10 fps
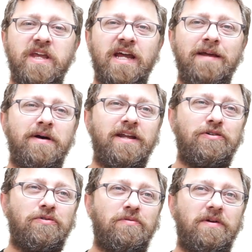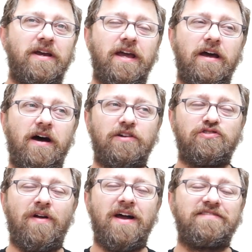Anybody who
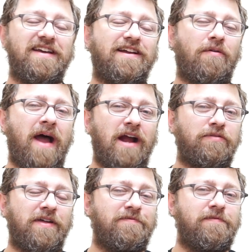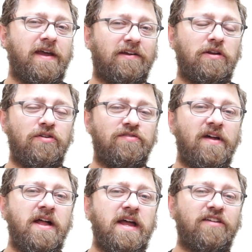tries to interact with that fake news
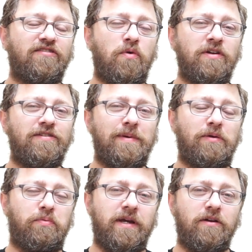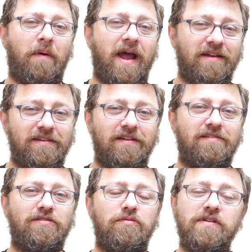is going to be
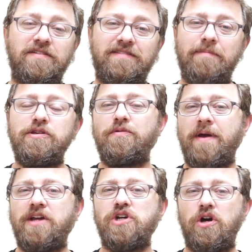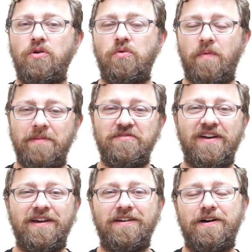redirected to the WHO
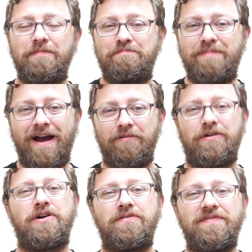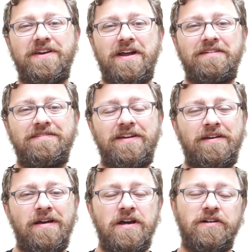website about
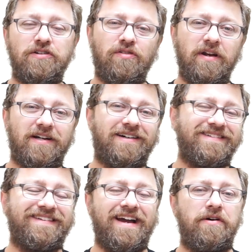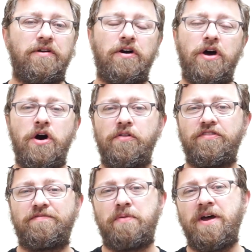COVID-19 to try to cut down on all the
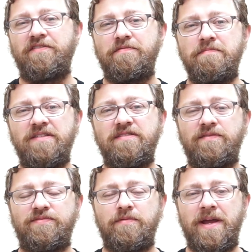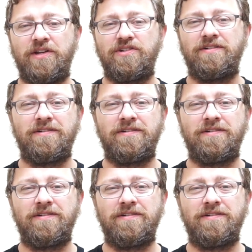spread of misinformation.